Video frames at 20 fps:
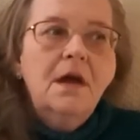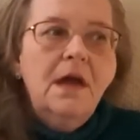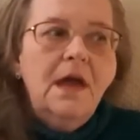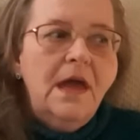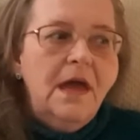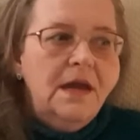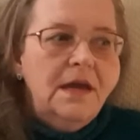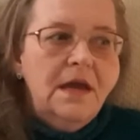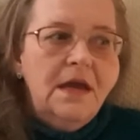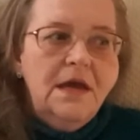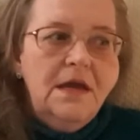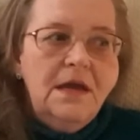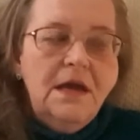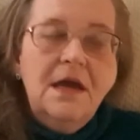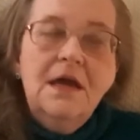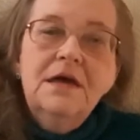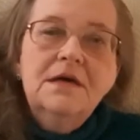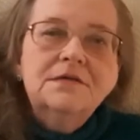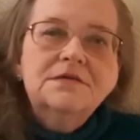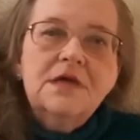and it
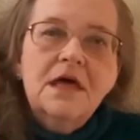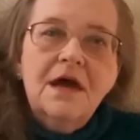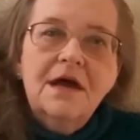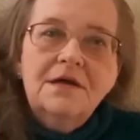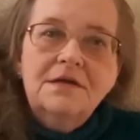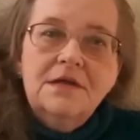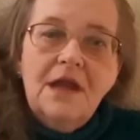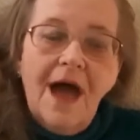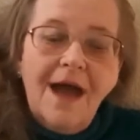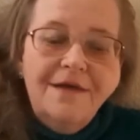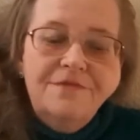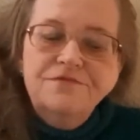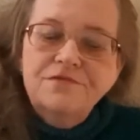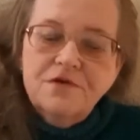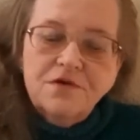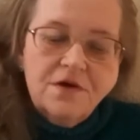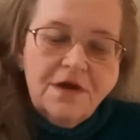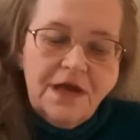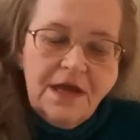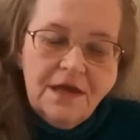is like
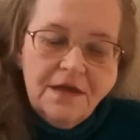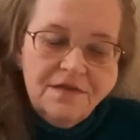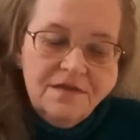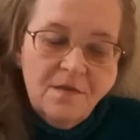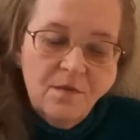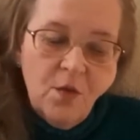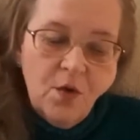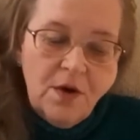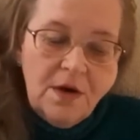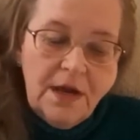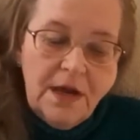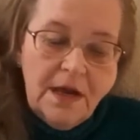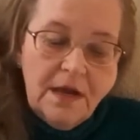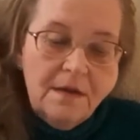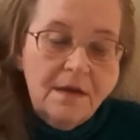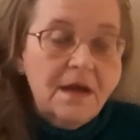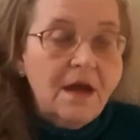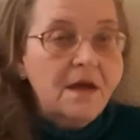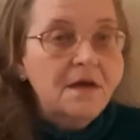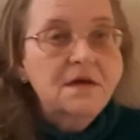9.30 in the morning
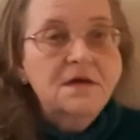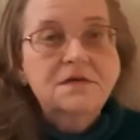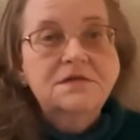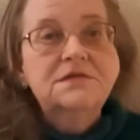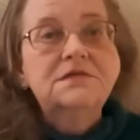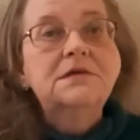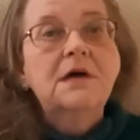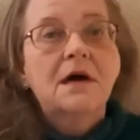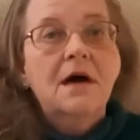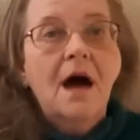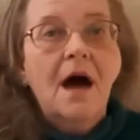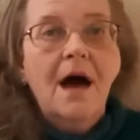because